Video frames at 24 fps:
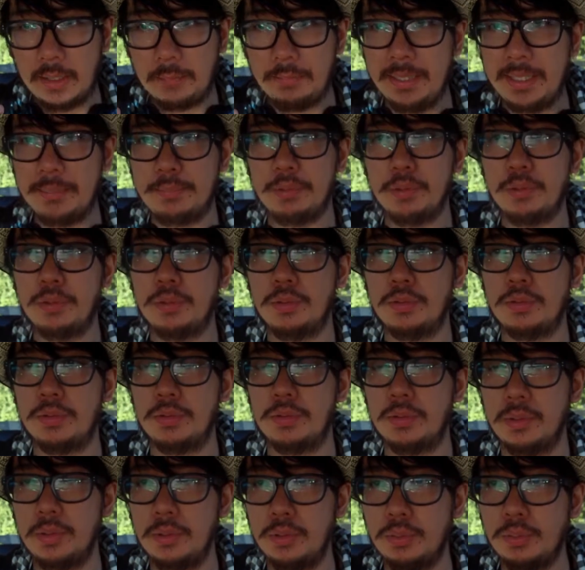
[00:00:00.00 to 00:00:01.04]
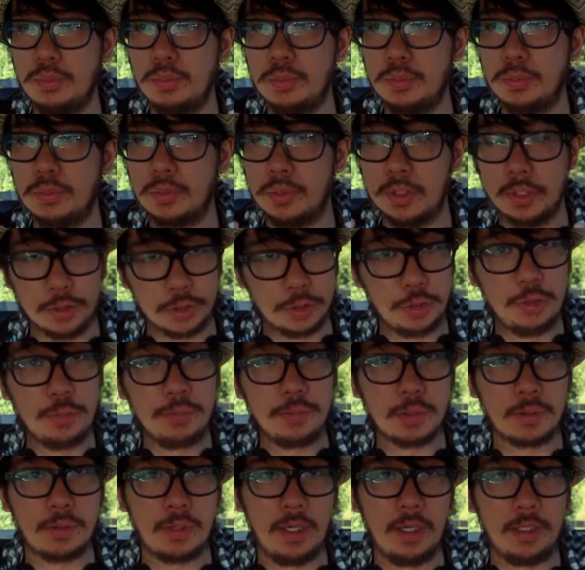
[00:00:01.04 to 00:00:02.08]
people who will consume
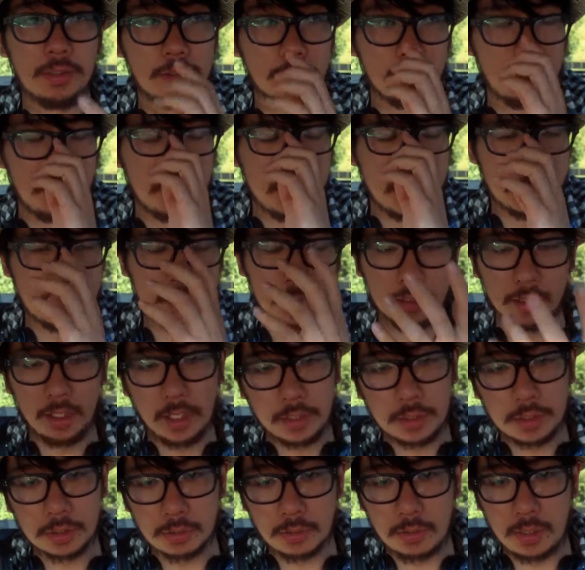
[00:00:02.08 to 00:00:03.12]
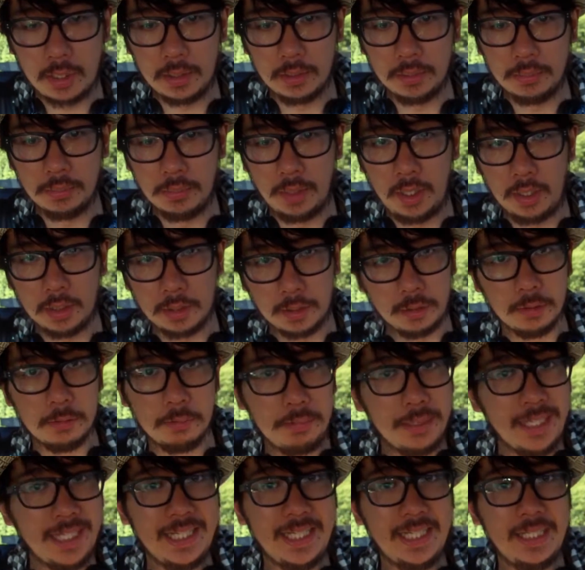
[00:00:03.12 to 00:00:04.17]
your art or potentially like your art are going to
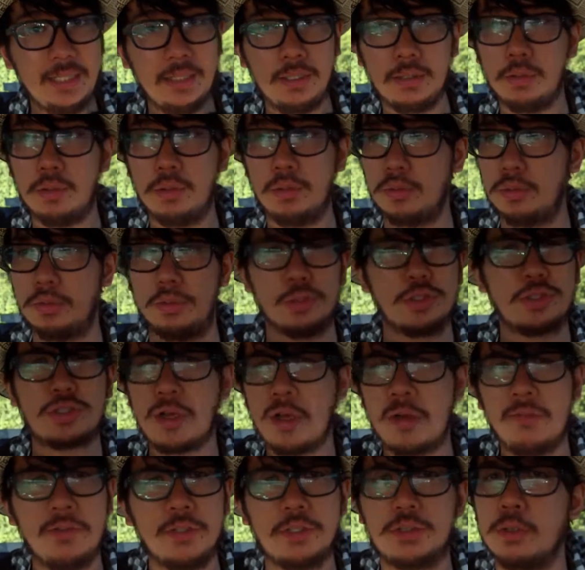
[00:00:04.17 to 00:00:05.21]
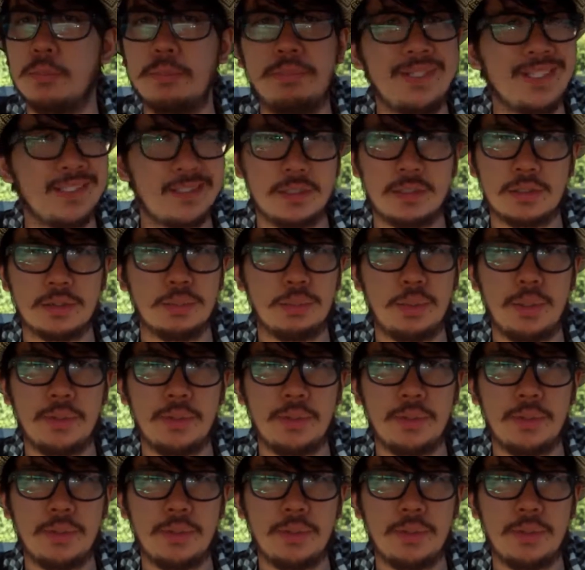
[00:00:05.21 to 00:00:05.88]
be, or service or business or